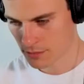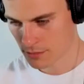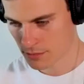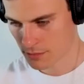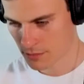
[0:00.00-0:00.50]

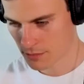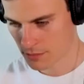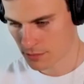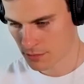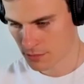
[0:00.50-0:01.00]

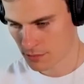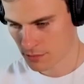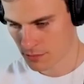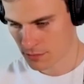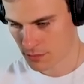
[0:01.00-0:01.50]

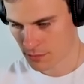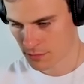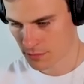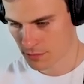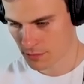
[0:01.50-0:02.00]
The person shown says nothing.